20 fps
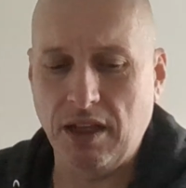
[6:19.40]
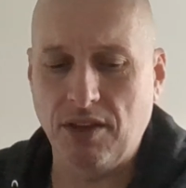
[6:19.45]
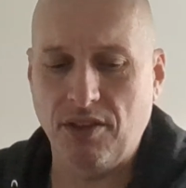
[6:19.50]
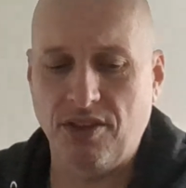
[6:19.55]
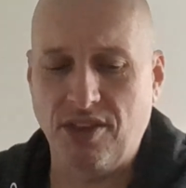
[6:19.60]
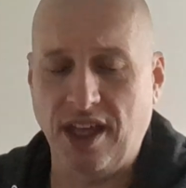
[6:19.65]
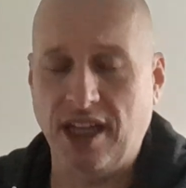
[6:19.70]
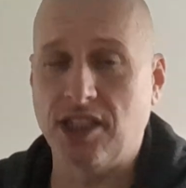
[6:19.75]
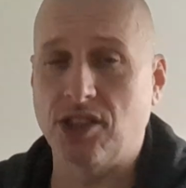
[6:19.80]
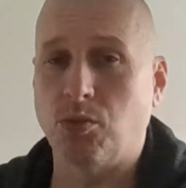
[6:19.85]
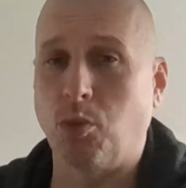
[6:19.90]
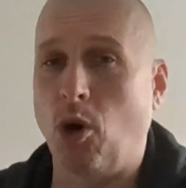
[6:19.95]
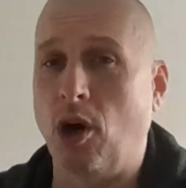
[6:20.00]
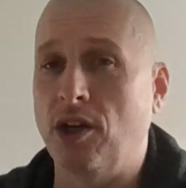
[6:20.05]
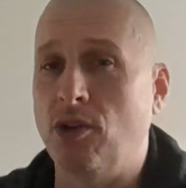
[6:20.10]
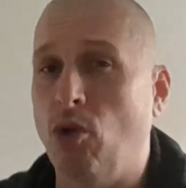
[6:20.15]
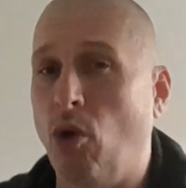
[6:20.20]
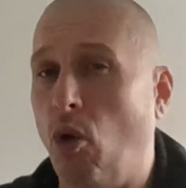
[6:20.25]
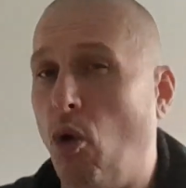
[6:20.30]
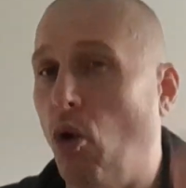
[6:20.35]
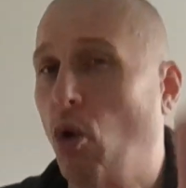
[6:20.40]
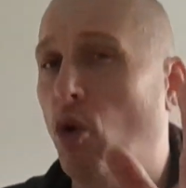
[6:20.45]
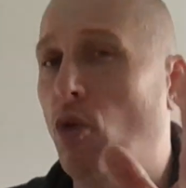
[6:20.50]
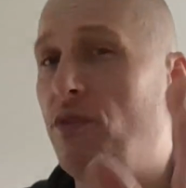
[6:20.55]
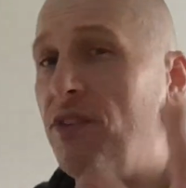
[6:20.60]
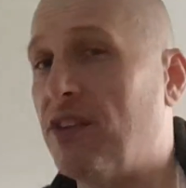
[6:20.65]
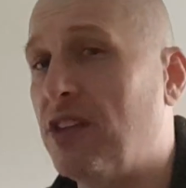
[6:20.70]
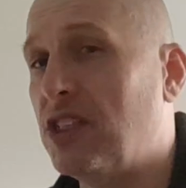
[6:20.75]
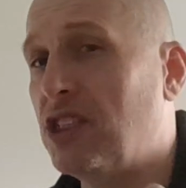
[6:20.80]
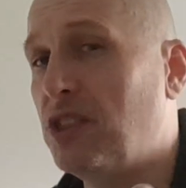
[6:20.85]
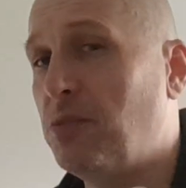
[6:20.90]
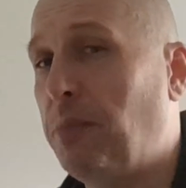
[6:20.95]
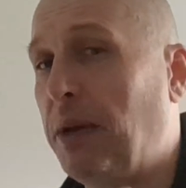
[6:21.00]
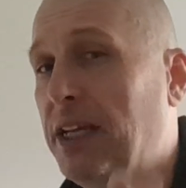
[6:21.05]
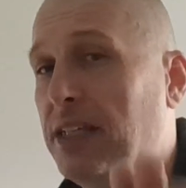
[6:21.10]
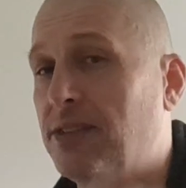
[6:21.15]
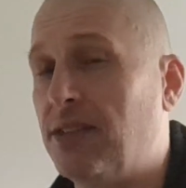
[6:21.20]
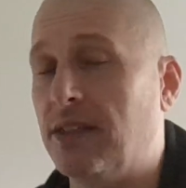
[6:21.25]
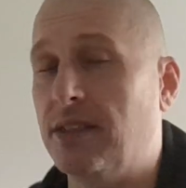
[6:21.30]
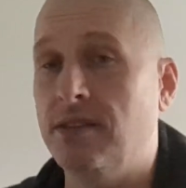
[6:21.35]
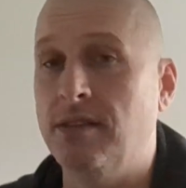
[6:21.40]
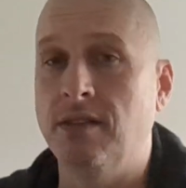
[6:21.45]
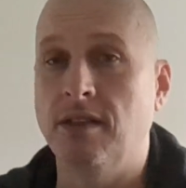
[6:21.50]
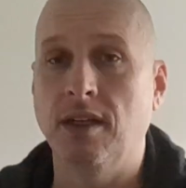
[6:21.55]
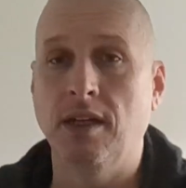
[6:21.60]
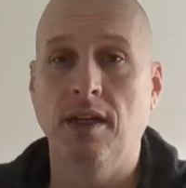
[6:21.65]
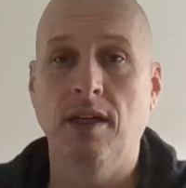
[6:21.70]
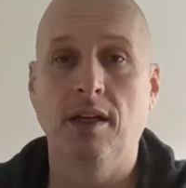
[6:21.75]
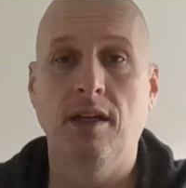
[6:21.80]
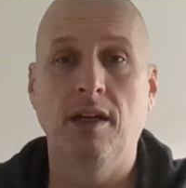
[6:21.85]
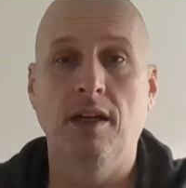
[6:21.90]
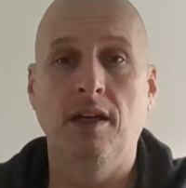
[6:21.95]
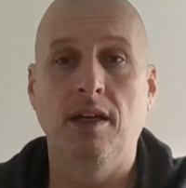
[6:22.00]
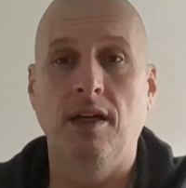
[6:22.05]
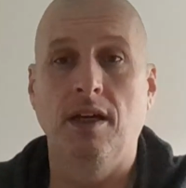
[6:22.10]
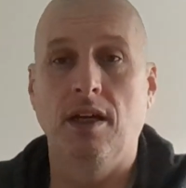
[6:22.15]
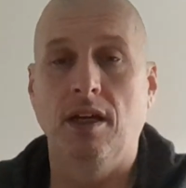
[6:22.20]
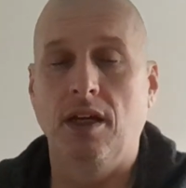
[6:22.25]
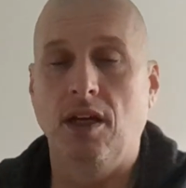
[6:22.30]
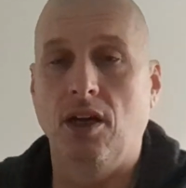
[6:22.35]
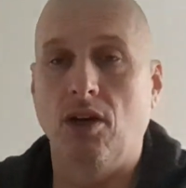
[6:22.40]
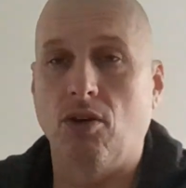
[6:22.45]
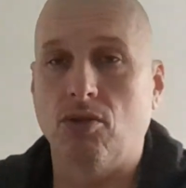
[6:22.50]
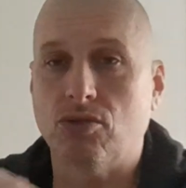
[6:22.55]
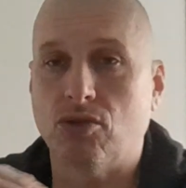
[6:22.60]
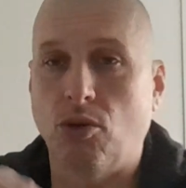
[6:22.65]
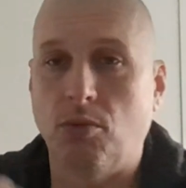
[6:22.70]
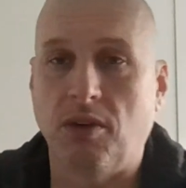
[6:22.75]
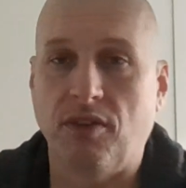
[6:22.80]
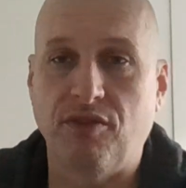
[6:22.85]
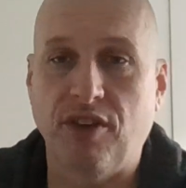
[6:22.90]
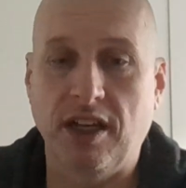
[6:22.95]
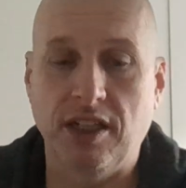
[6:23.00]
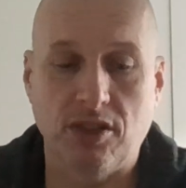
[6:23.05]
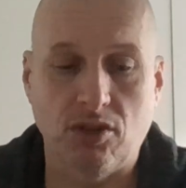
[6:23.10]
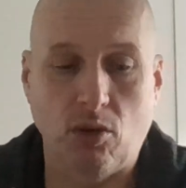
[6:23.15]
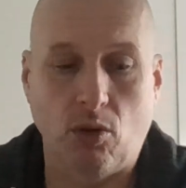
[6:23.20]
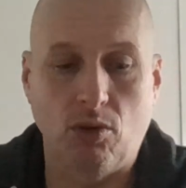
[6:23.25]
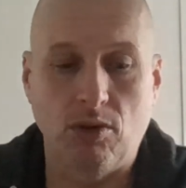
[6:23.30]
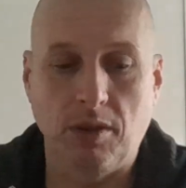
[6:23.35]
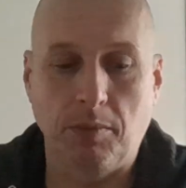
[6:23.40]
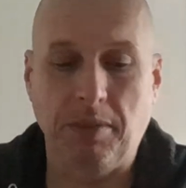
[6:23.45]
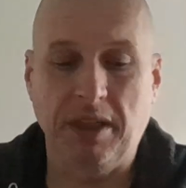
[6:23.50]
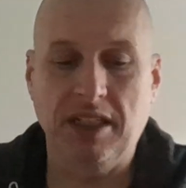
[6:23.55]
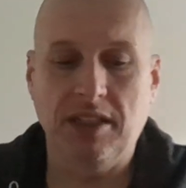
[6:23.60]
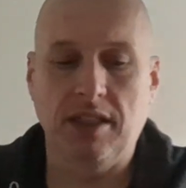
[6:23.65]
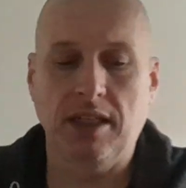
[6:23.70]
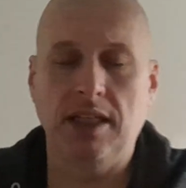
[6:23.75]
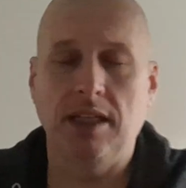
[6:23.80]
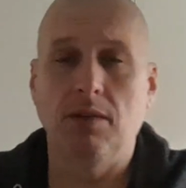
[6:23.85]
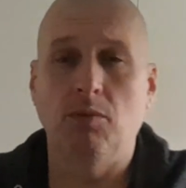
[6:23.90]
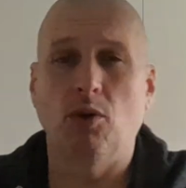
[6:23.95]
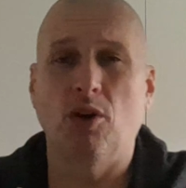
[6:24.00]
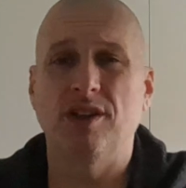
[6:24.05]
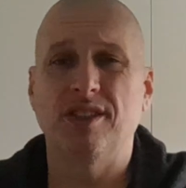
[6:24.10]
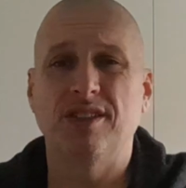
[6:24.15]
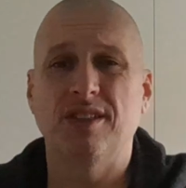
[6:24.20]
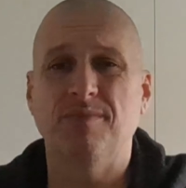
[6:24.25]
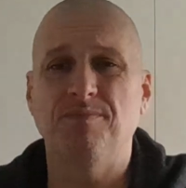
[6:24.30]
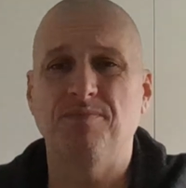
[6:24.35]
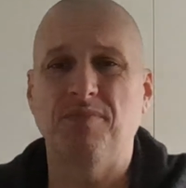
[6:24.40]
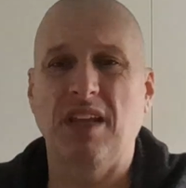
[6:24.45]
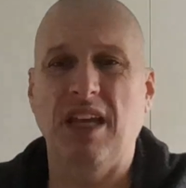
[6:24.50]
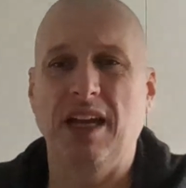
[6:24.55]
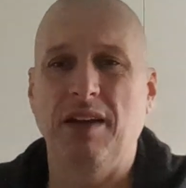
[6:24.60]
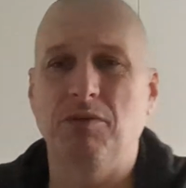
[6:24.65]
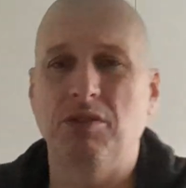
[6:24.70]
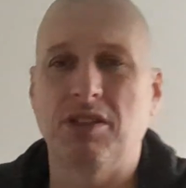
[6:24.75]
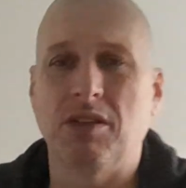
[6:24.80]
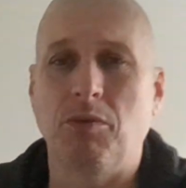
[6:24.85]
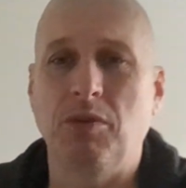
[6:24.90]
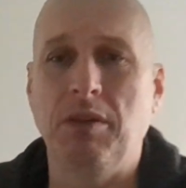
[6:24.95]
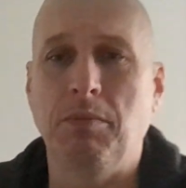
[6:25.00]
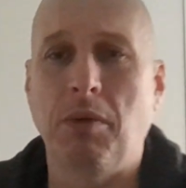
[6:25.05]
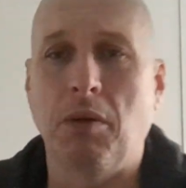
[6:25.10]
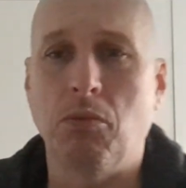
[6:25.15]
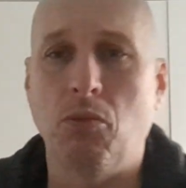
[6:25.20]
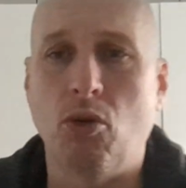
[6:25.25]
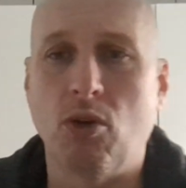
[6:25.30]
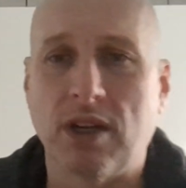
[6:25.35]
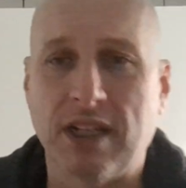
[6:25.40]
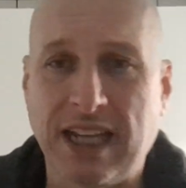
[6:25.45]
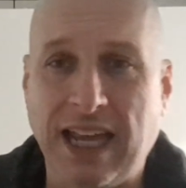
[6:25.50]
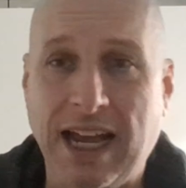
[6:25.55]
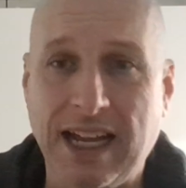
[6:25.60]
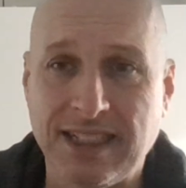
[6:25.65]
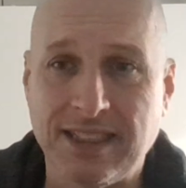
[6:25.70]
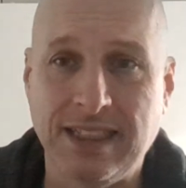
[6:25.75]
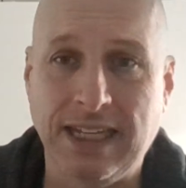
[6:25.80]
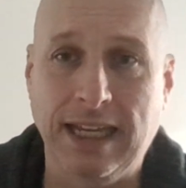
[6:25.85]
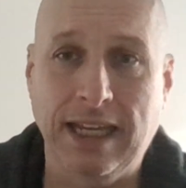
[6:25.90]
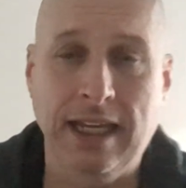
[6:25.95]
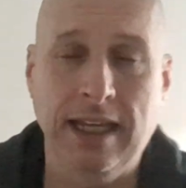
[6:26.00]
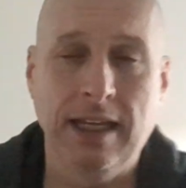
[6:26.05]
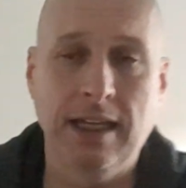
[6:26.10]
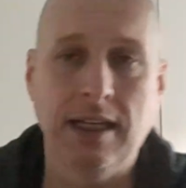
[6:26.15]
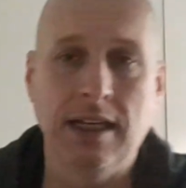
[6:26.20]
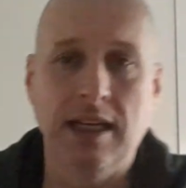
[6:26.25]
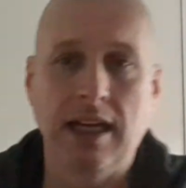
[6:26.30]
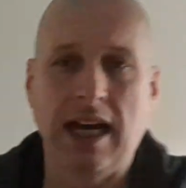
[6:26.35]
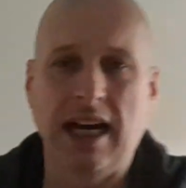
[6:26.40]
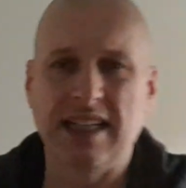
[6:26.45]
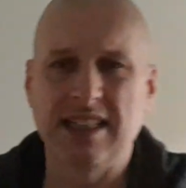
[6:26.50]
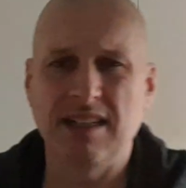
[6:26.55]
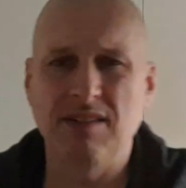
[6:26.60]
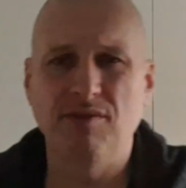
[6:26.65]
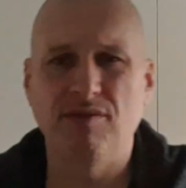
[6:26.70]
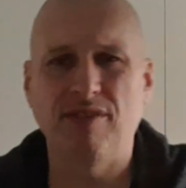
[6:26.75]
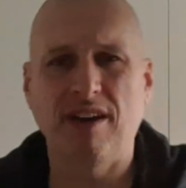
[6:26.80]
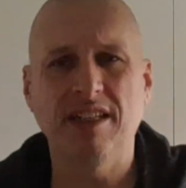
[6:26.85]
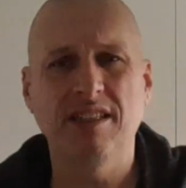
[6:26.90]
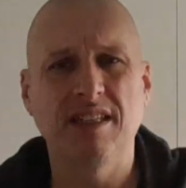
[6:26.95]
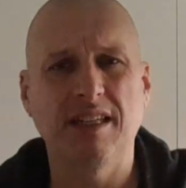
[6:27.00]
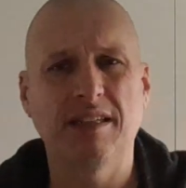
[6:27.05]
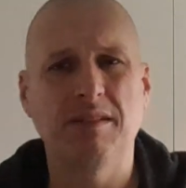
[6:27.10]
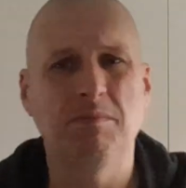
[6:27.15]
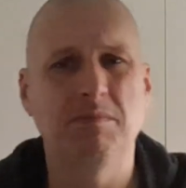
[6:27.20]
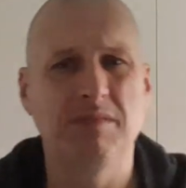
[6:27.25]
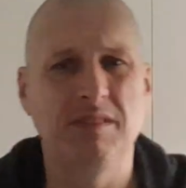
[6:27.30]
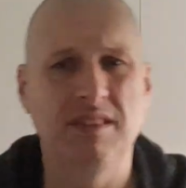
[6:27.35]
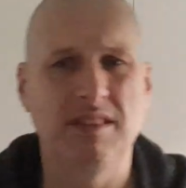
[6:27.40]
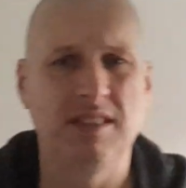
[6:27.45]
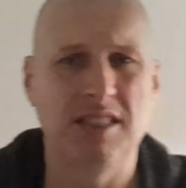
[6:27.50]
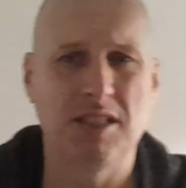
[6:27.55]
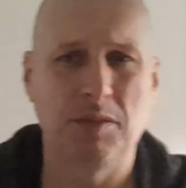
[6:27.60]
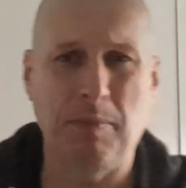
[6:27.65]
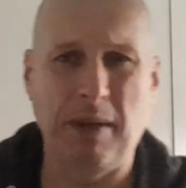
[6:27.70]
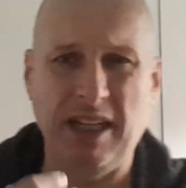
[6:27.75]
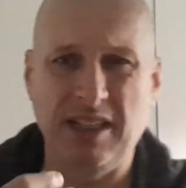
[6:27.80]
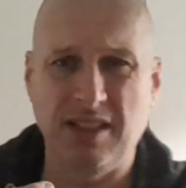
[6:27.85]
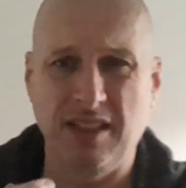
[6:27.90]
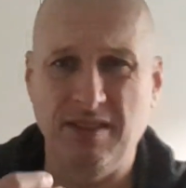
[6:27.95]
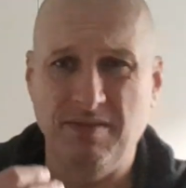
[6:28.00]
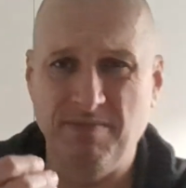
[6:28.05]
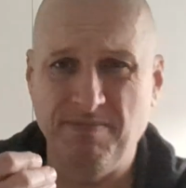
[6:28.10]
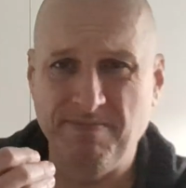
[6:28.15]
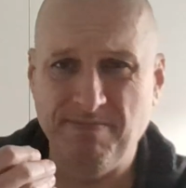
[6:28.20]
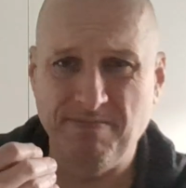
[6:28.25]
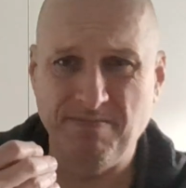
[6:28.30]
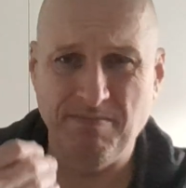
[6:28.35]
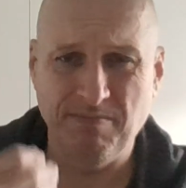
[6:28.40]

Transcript: this one over the Spaten Oktoberfest on the PD was it was a wee bit more gassy. I didn't find the Spaten